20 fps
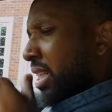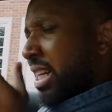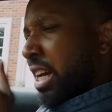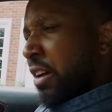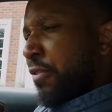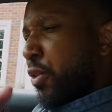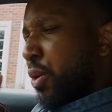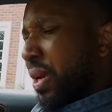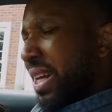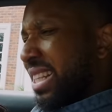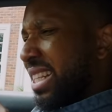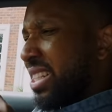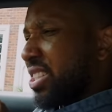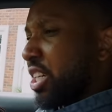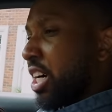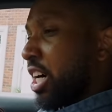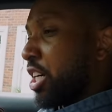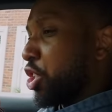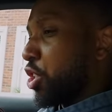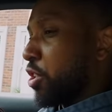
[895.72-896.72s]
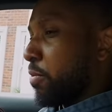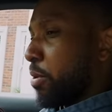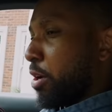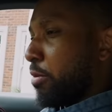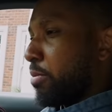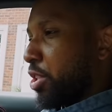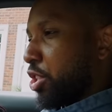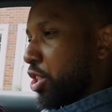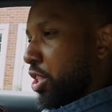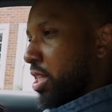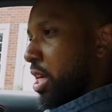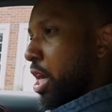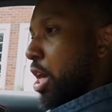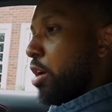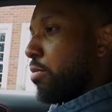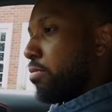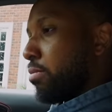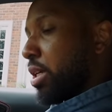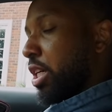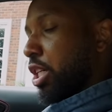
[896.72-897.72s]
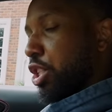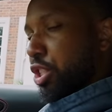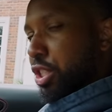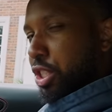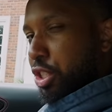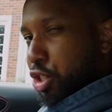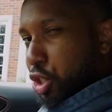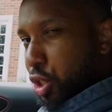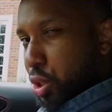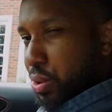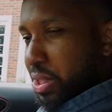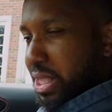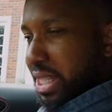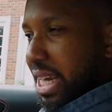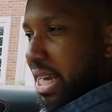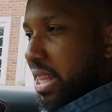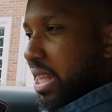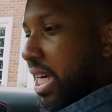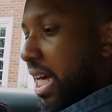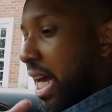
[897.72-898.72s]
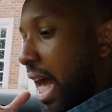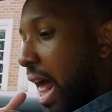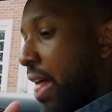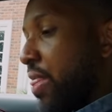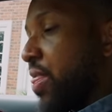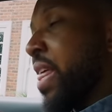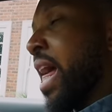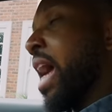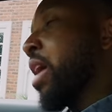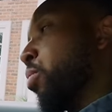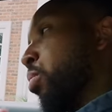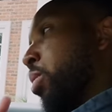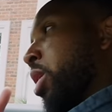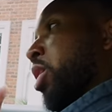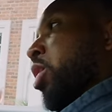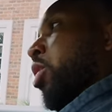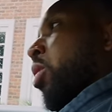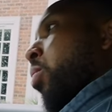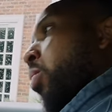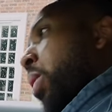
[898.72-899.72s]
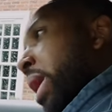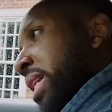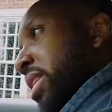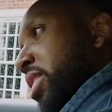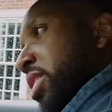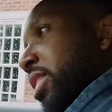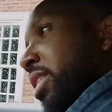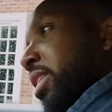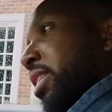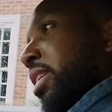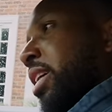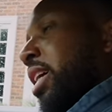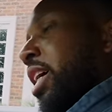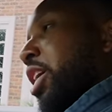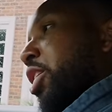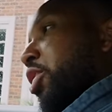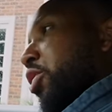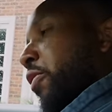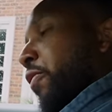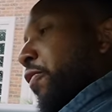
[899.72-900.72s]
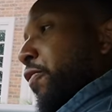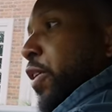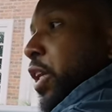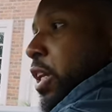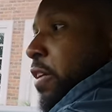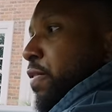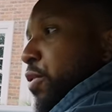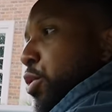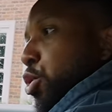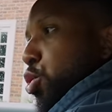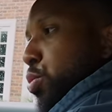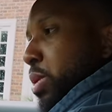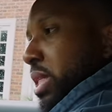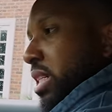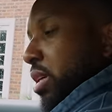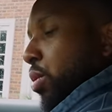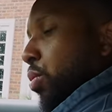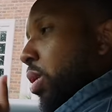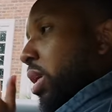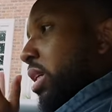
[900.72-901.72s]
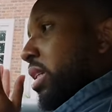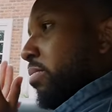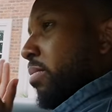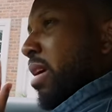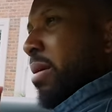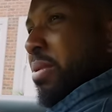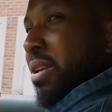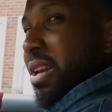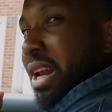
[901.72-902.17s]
I feel like this car should have probably just merged the two together and then we go, went to the fully futuristic one, maybe